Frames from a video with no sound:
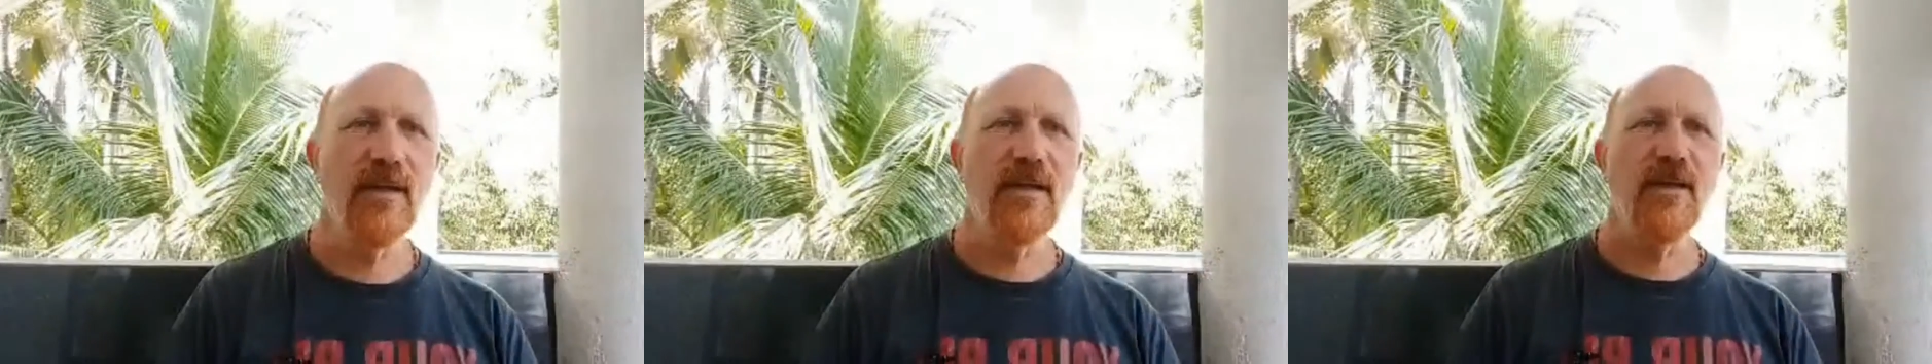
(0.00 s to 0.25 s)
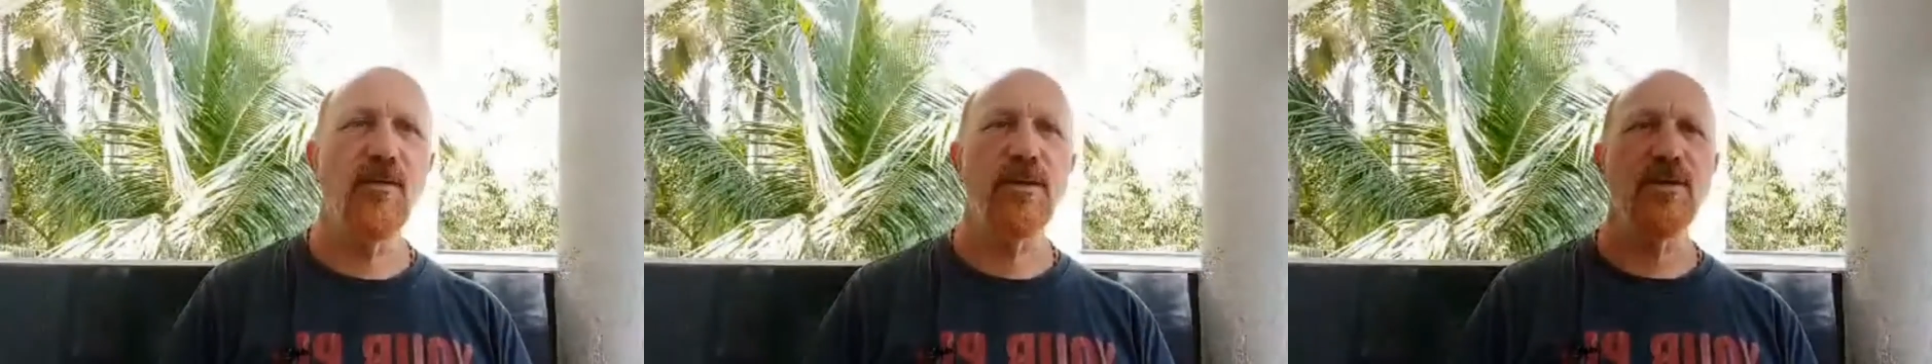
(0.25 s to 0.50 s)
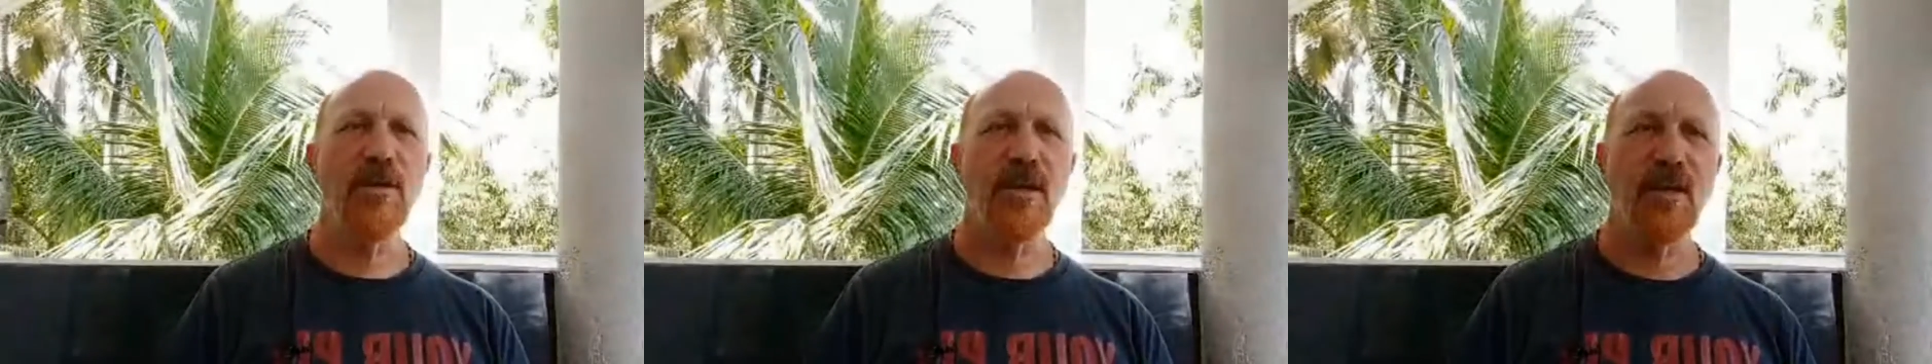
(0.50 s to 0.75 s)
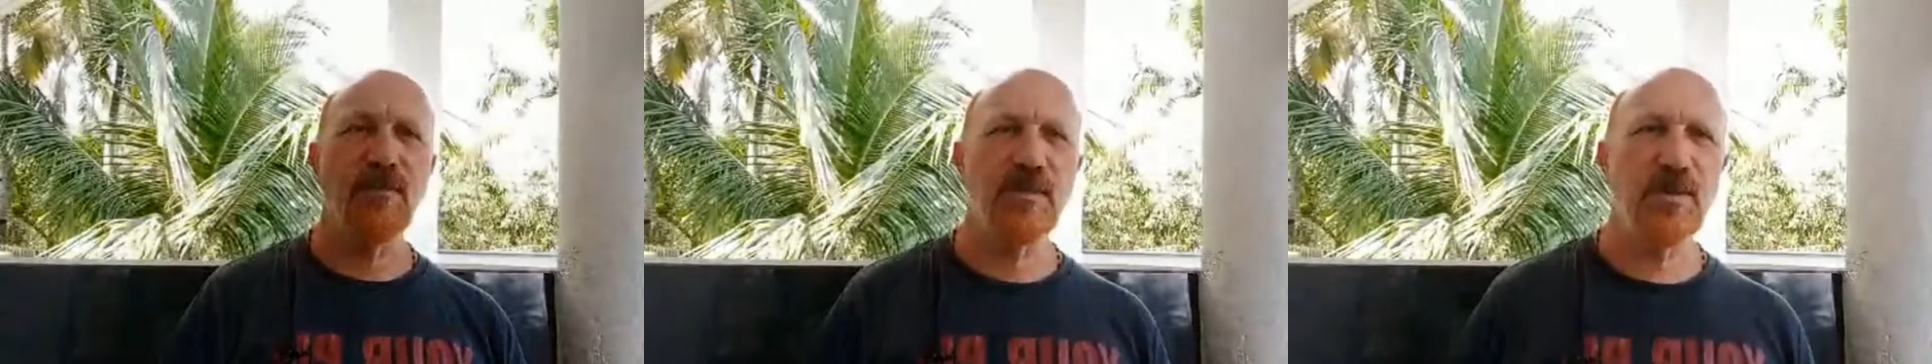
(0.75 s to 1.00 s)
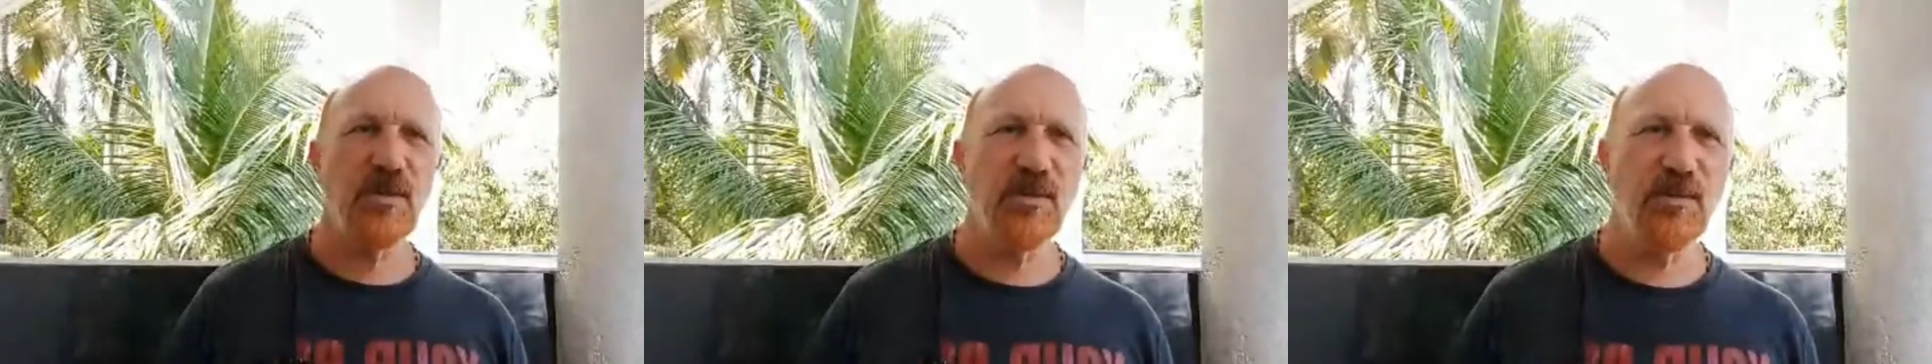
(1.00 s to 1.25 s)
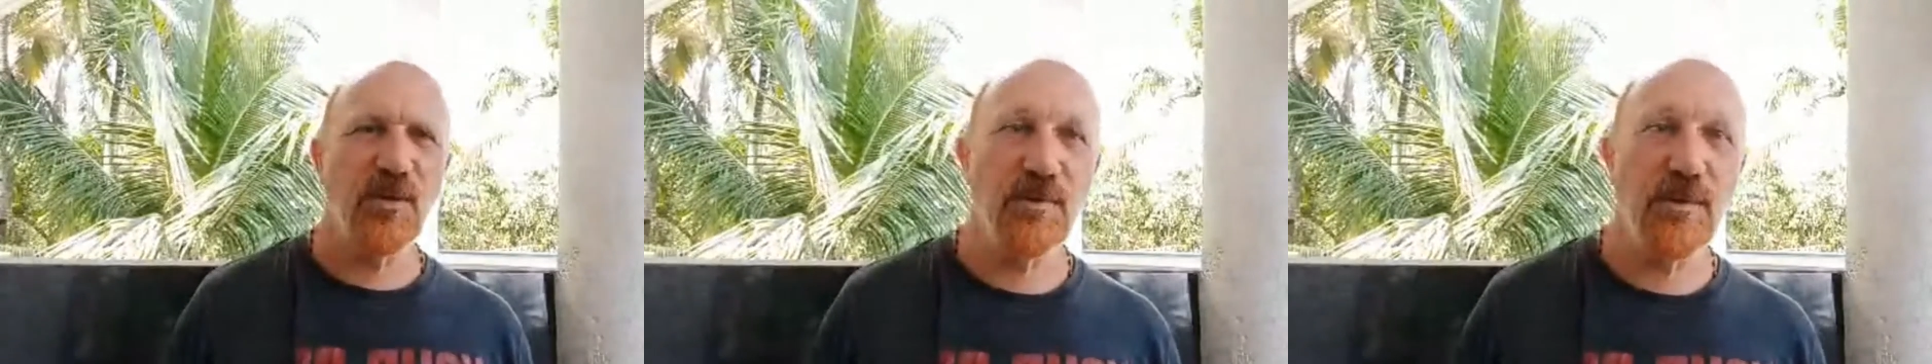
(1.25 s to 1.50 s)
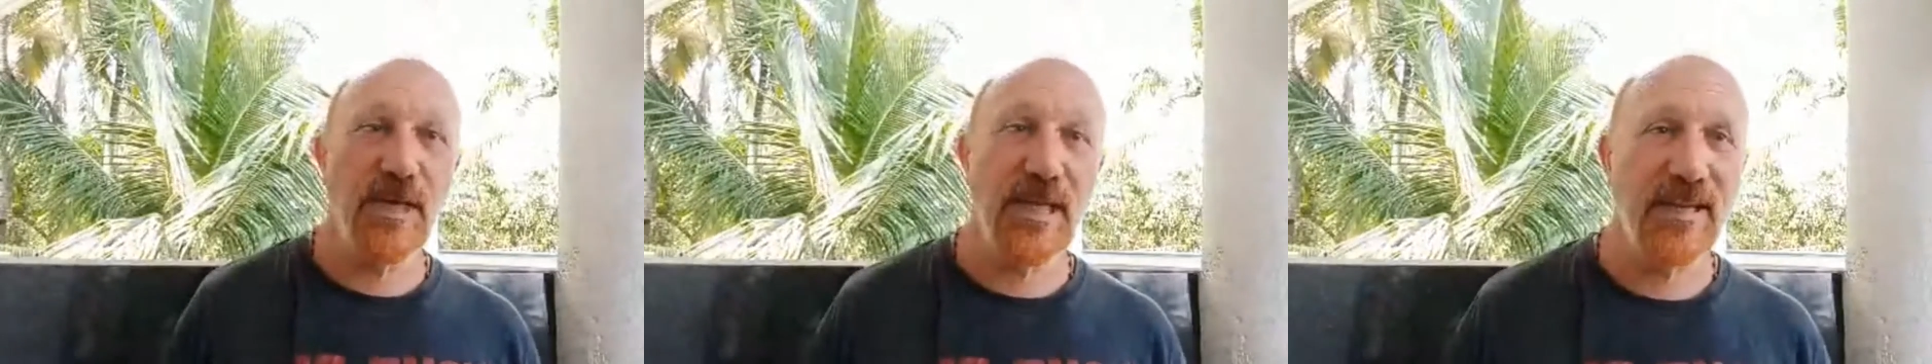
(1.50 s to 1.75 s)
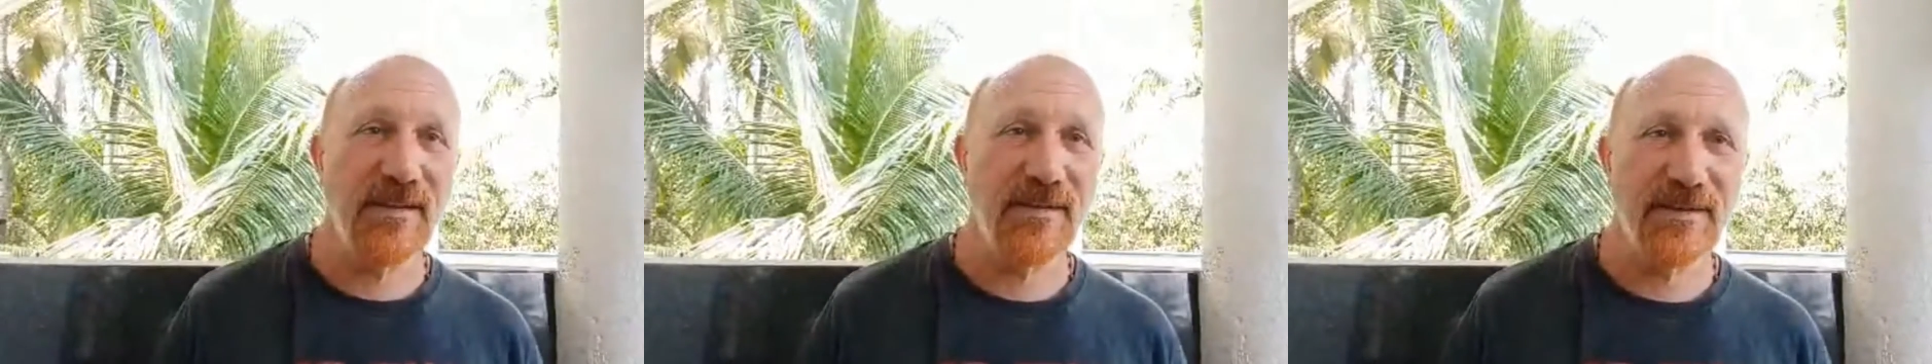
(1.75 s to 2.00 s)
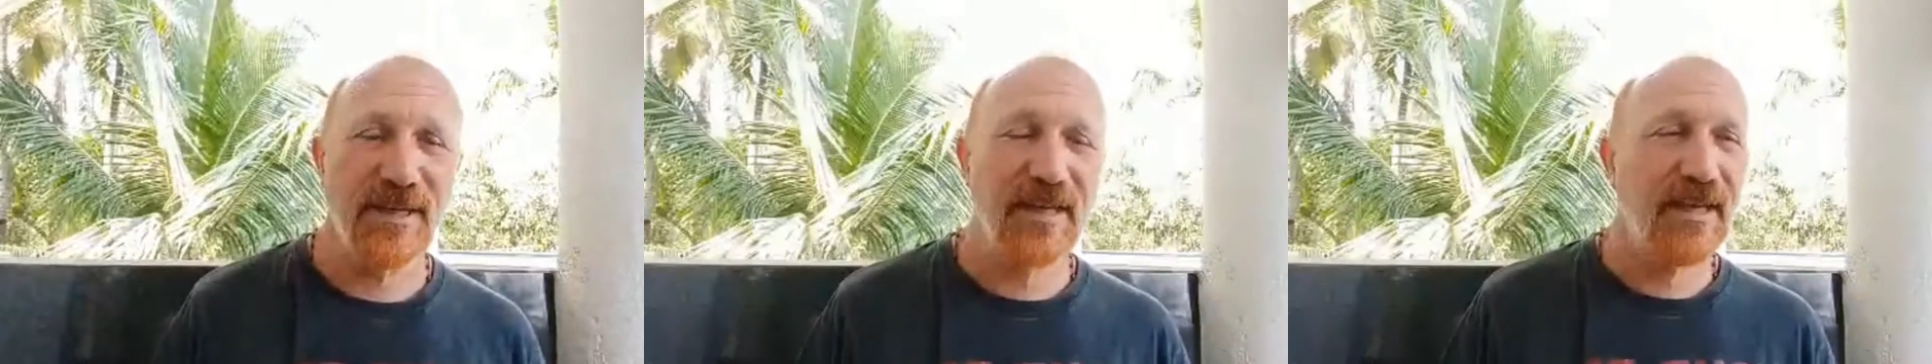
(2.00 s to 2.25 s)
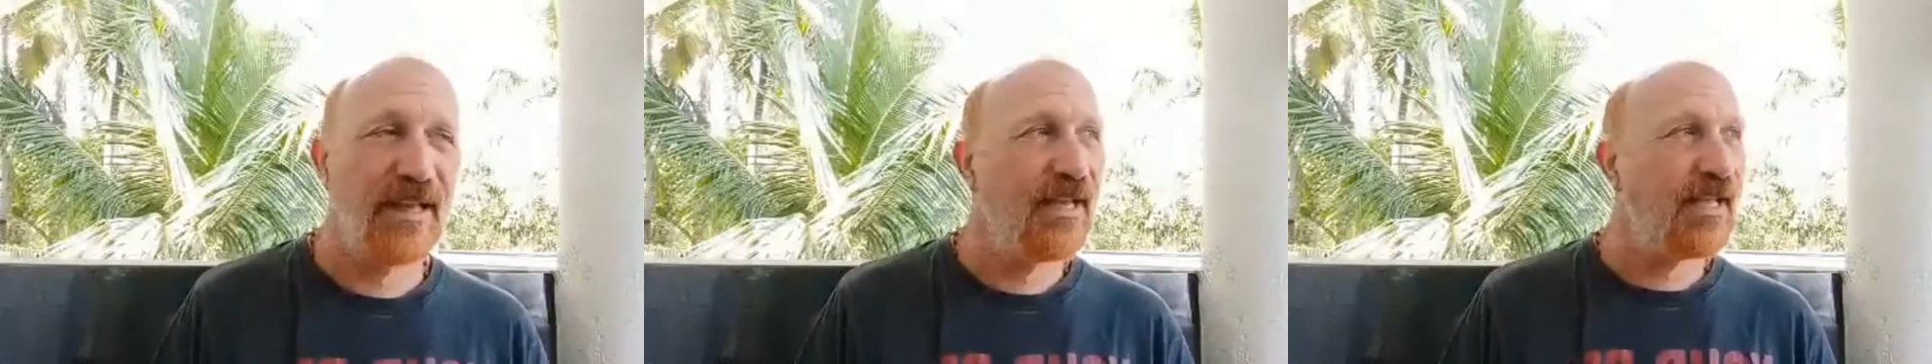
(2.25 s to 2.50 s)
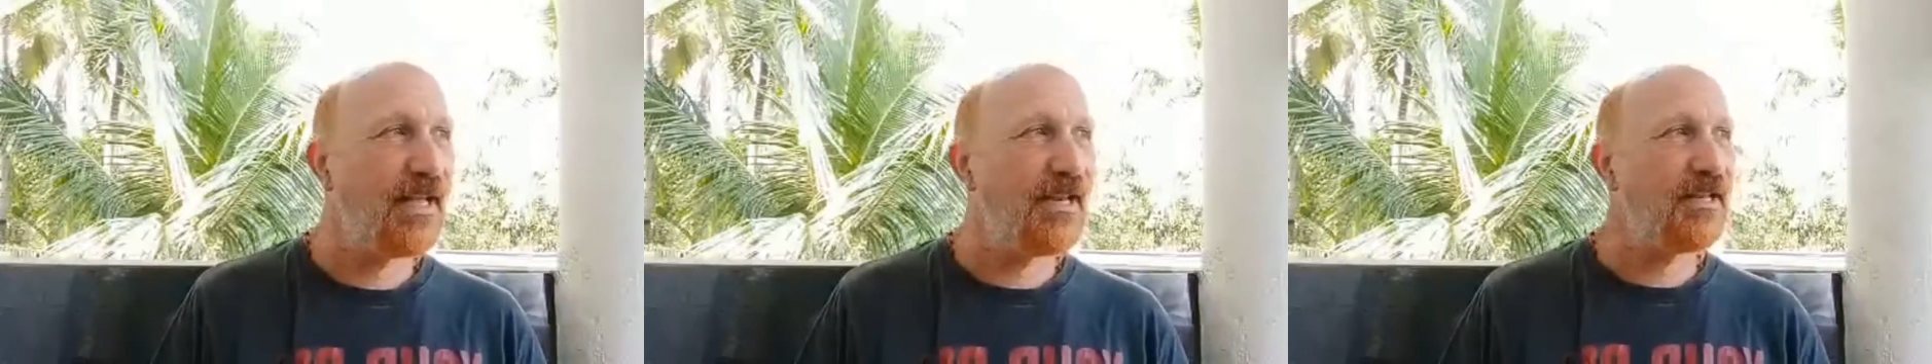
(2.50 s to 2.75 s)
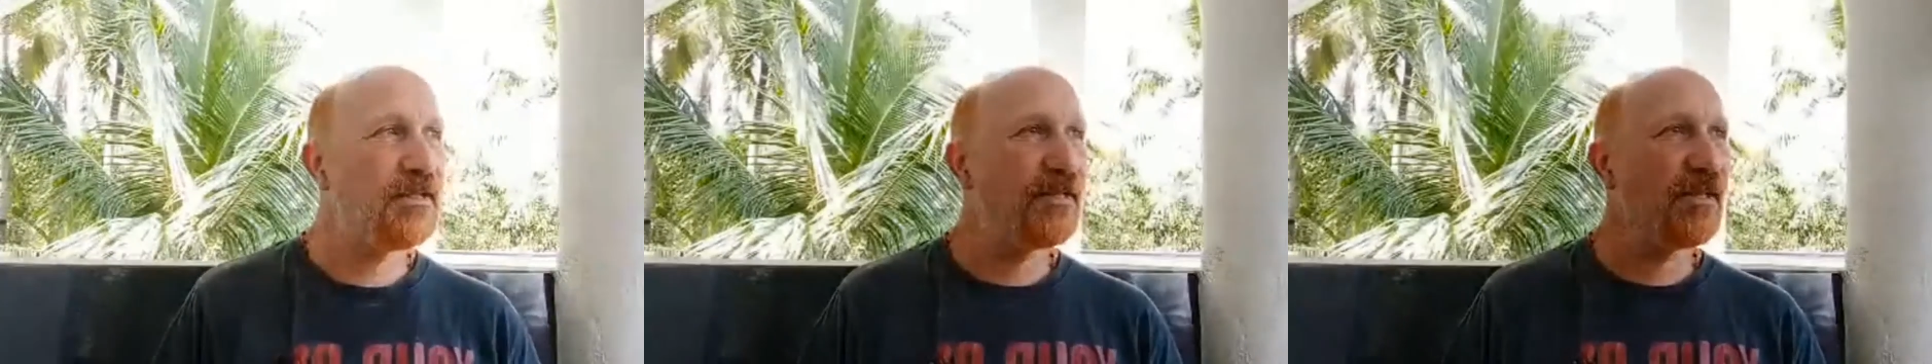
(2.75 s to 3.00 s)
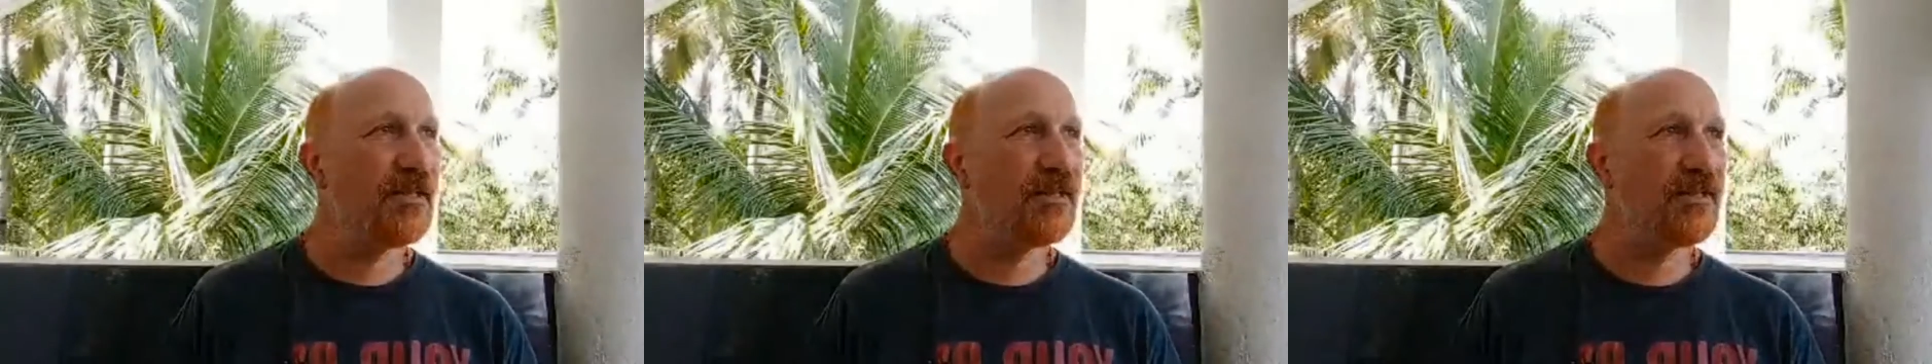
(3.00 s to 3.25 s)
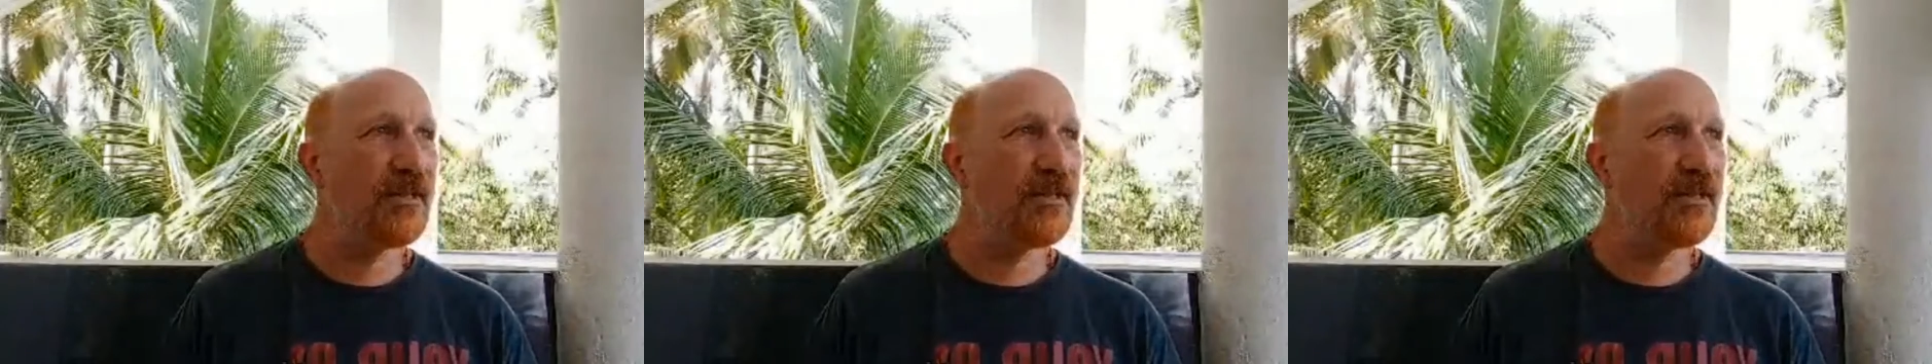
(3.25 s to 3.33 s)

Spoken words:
Krishna comes to Rukmini, see, and he says,